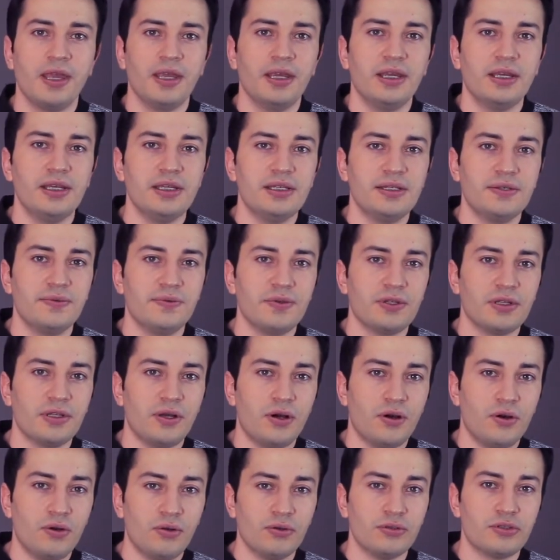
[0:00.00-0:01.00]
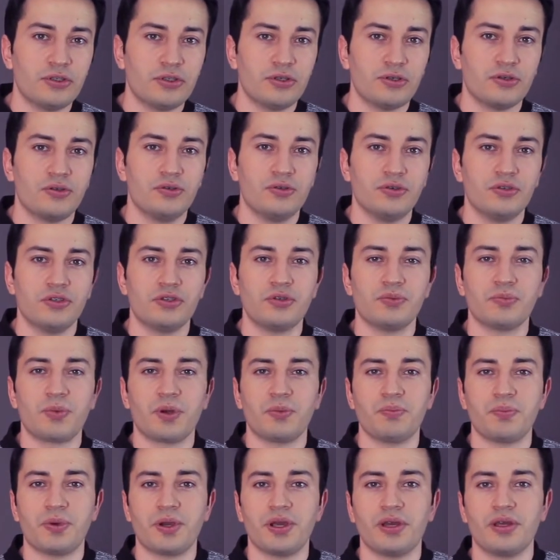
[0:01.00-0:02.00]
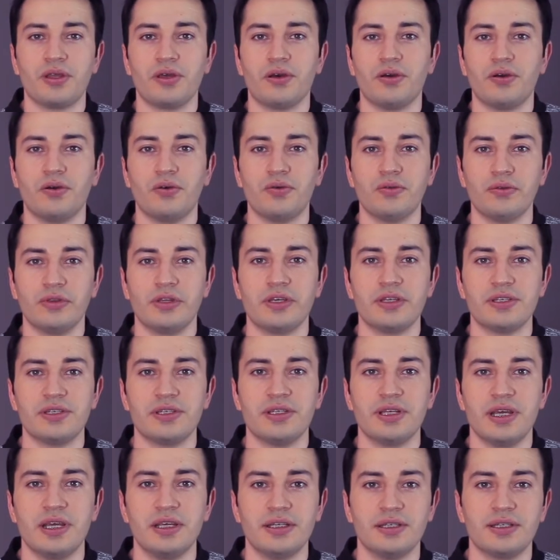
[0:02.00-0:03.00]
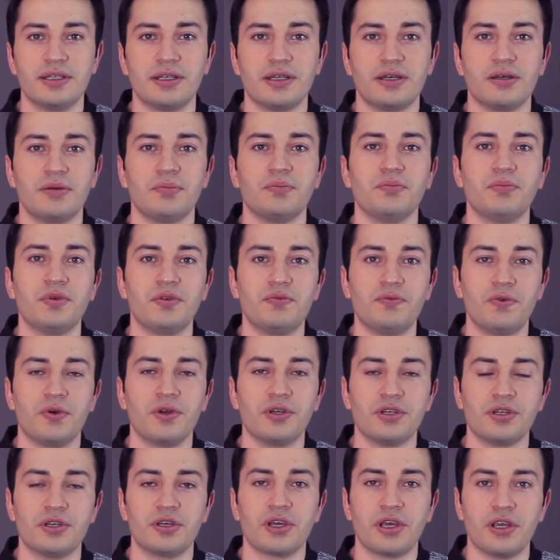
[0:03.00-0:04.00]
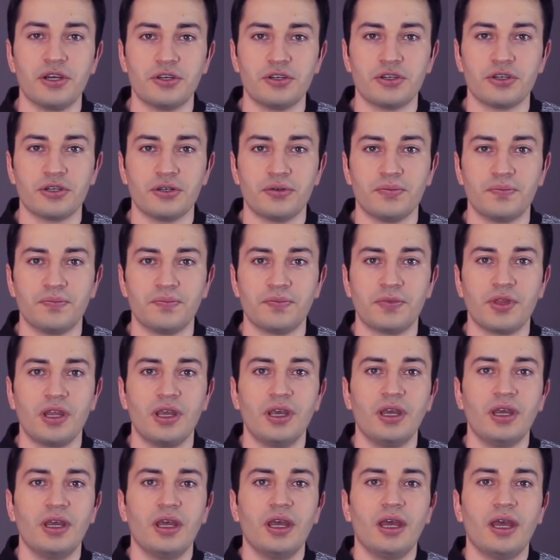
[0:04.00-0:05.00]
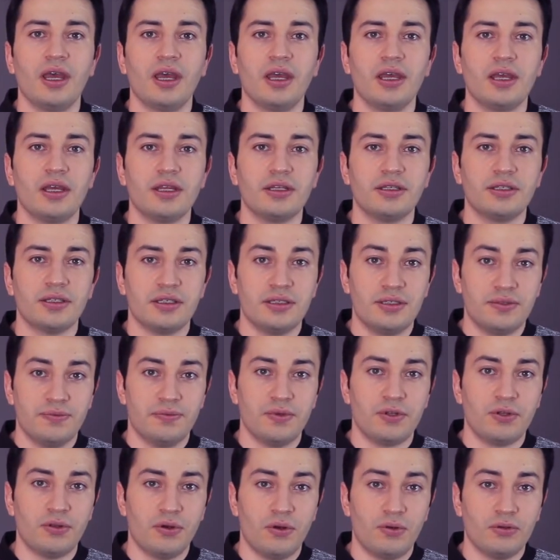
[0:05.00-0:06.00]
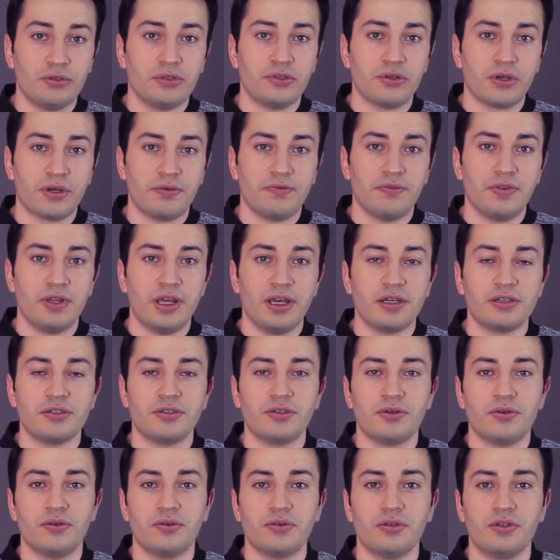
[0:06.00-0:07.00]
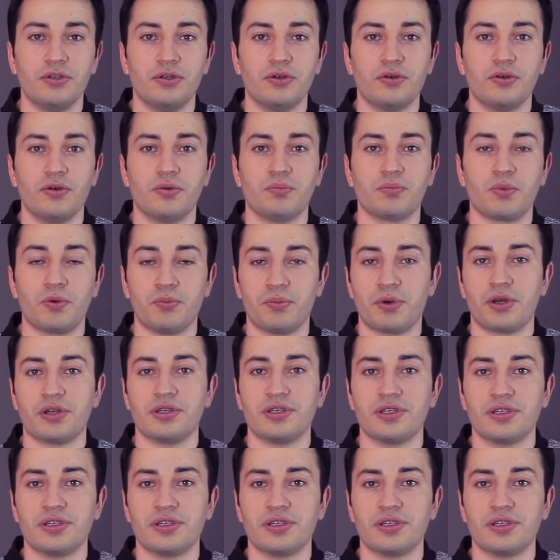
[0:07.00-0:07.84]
It will also good to prepare all this data before integration, and it will also reflect on your property